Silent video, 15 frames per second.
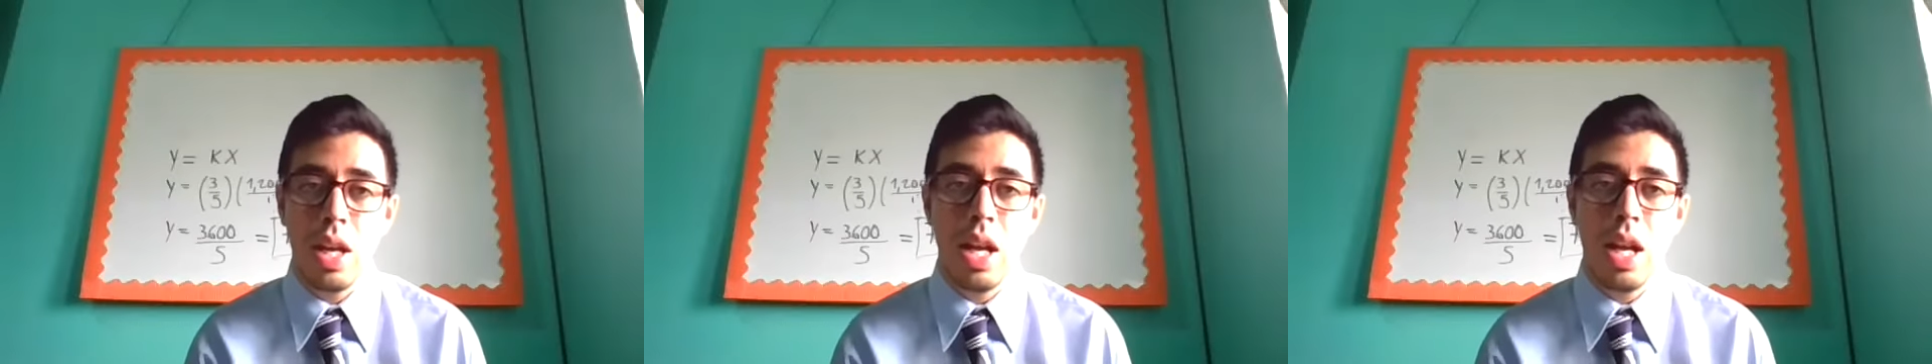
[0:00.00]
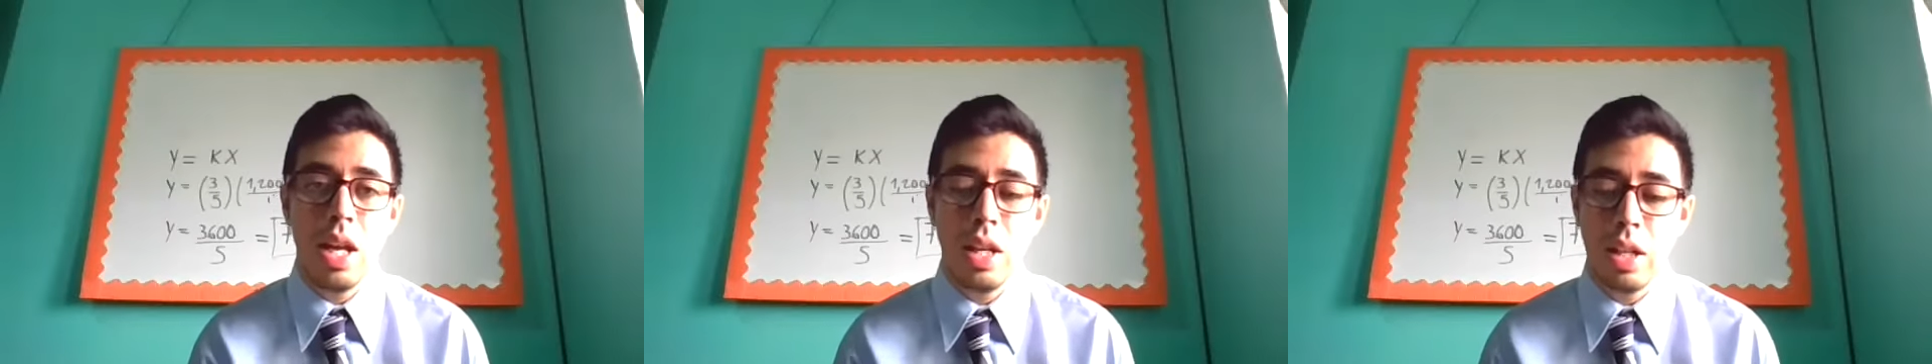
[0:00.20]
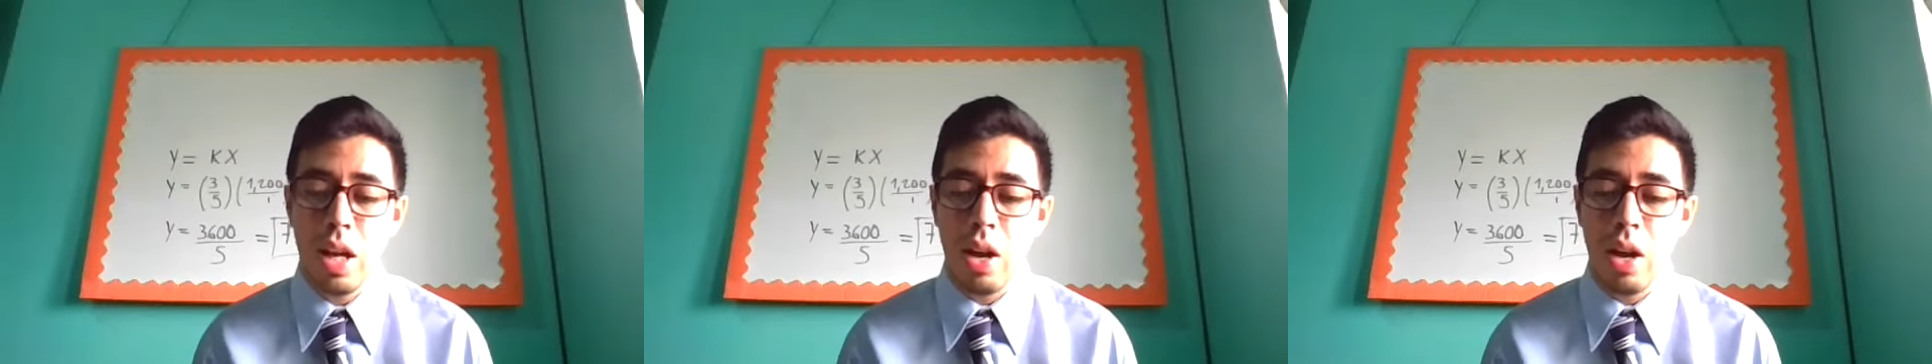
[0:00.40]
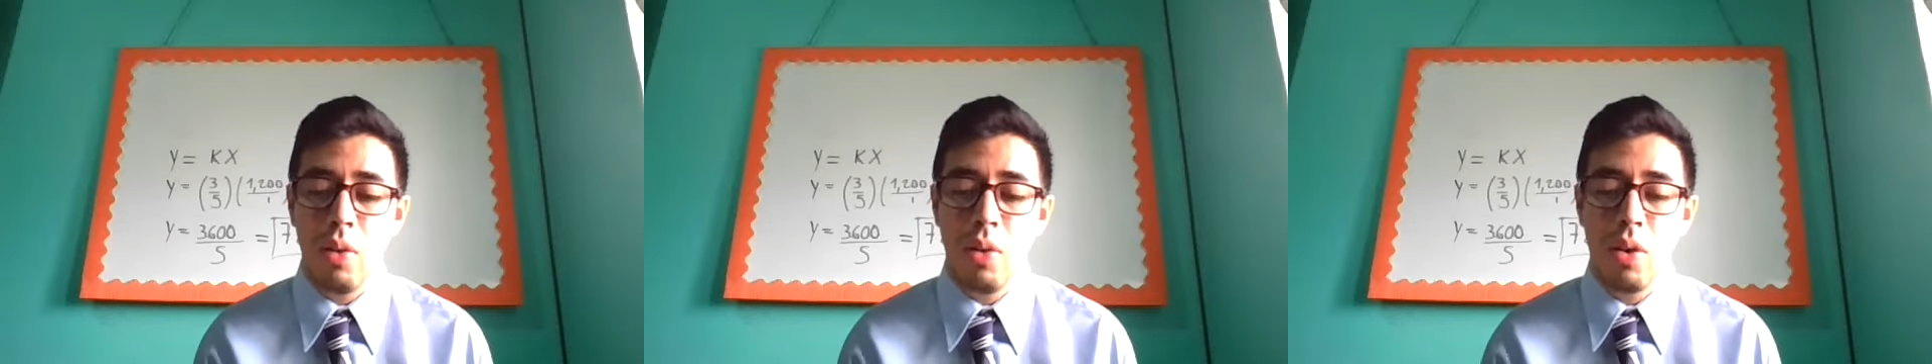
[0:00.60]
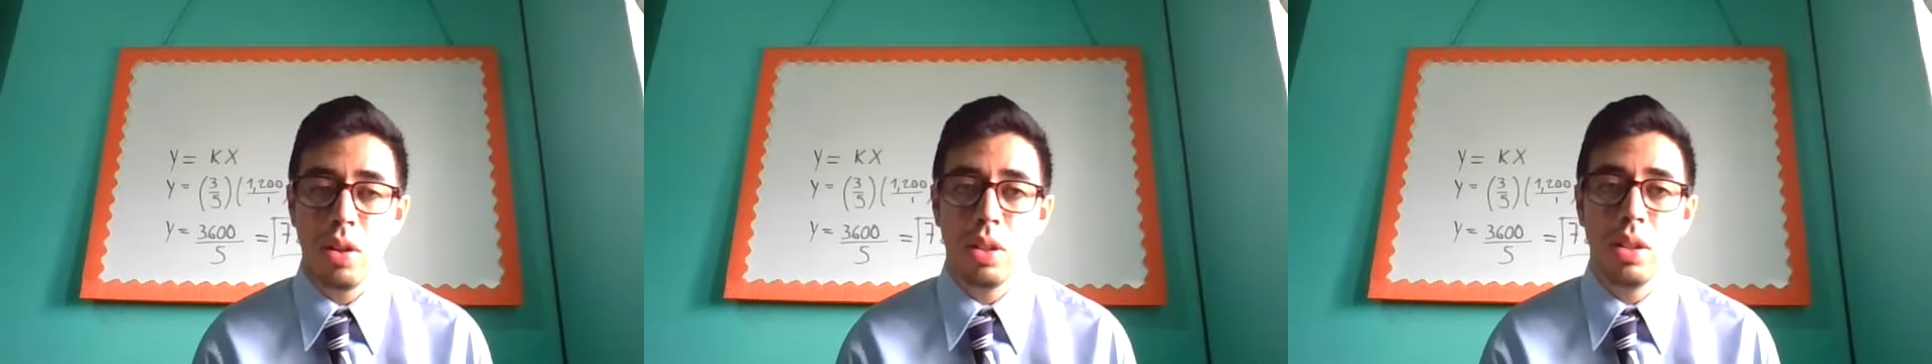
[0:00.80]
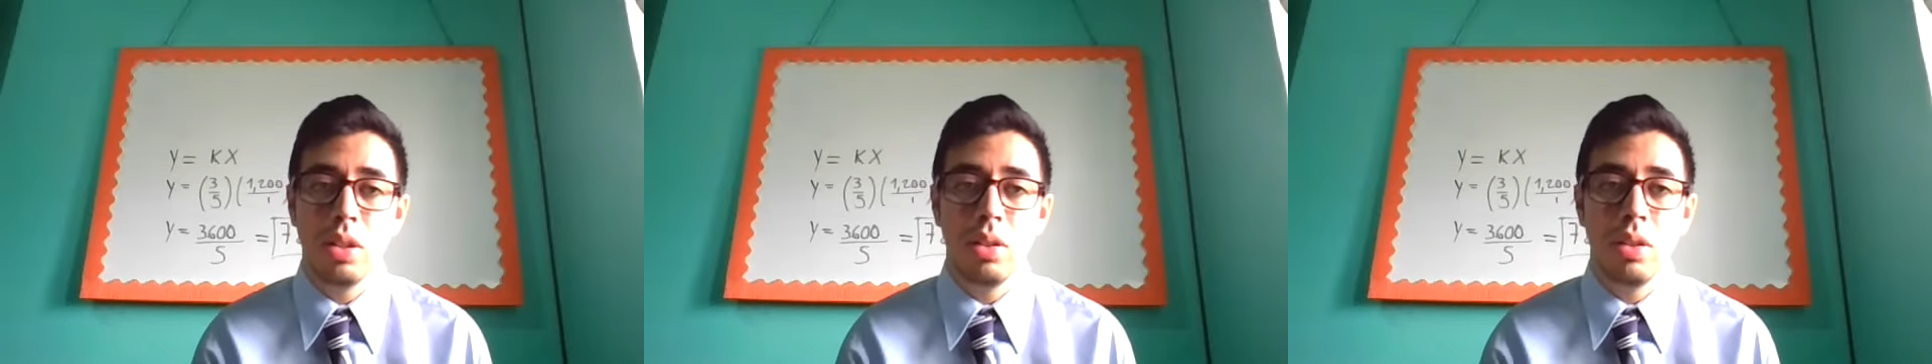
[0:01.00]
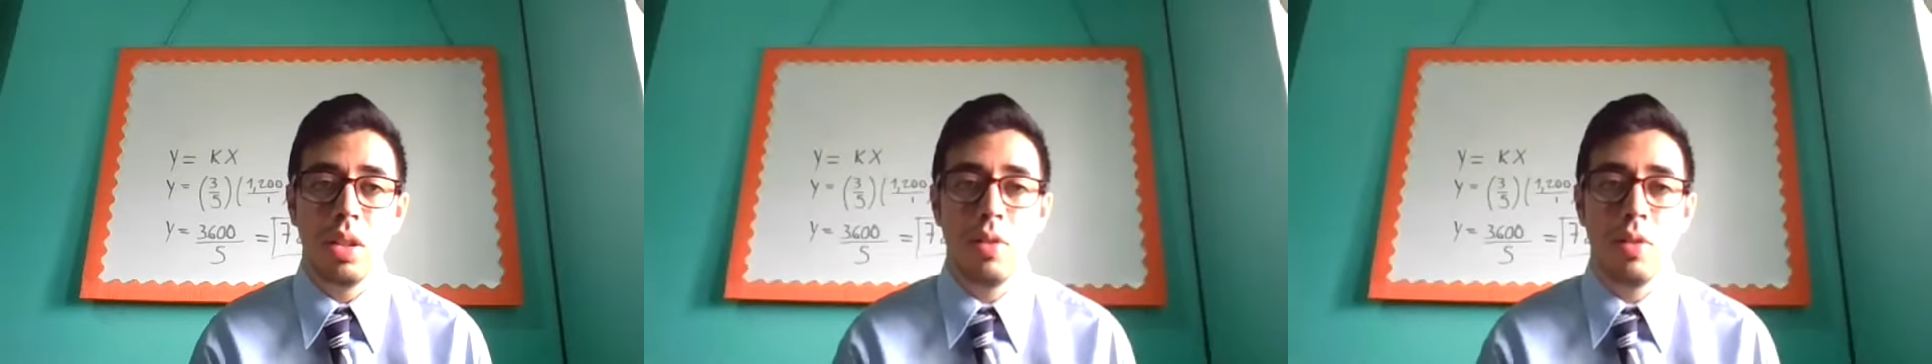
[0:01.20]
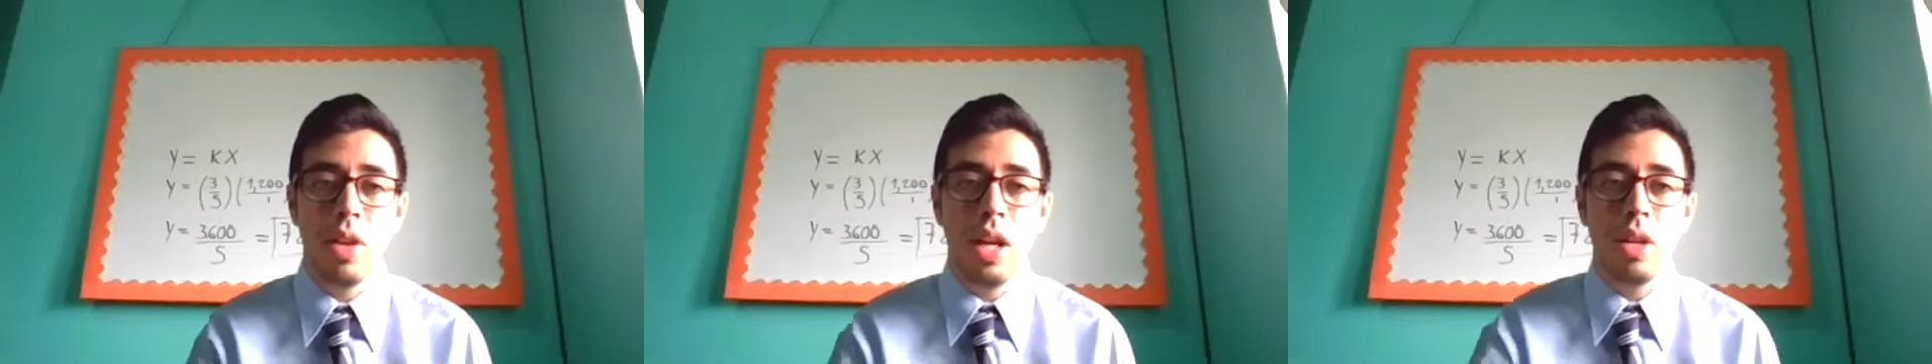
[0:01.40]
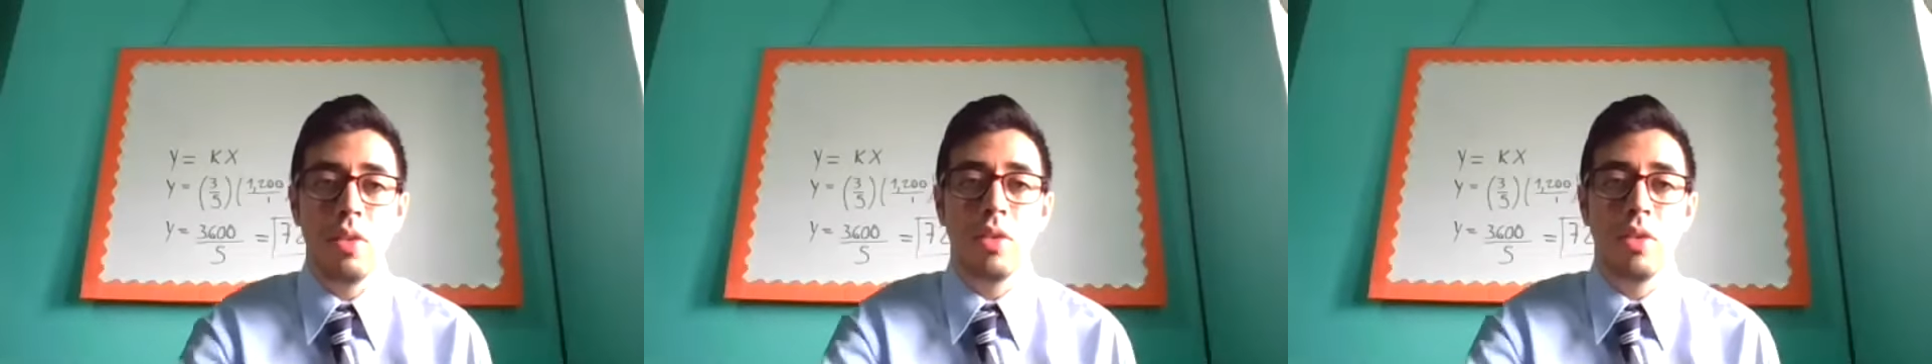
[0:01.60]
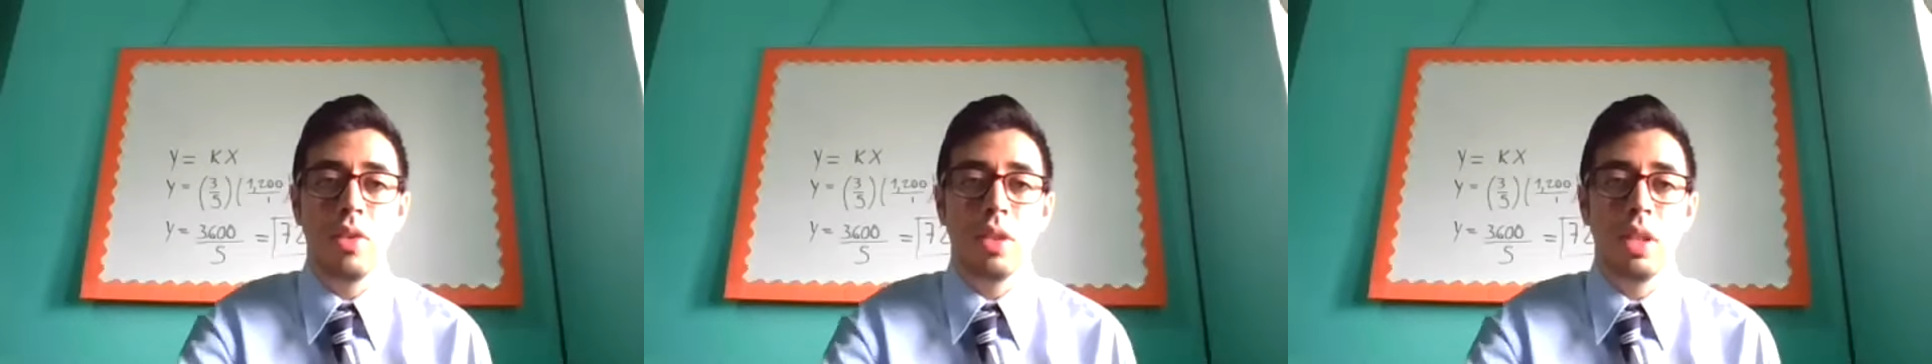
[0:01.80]
And according to the value
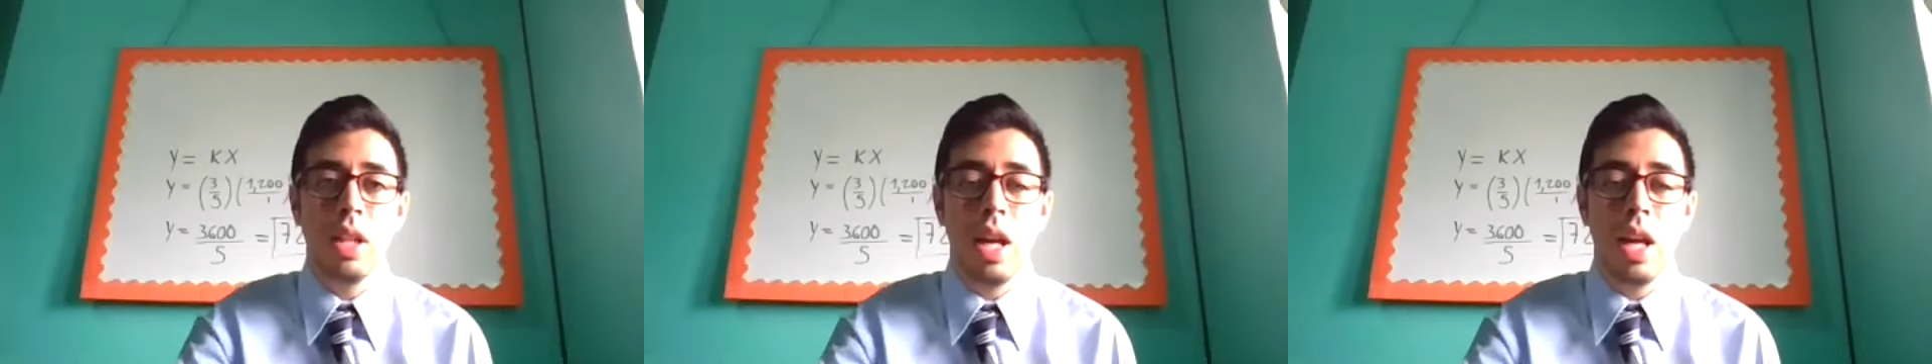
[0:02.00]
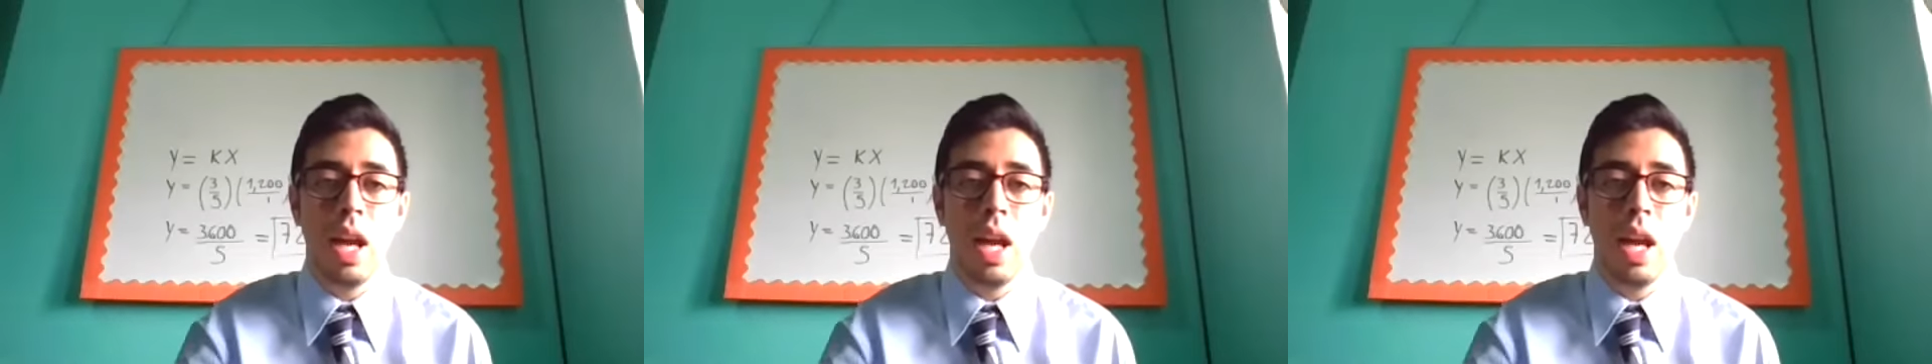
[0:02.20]
for the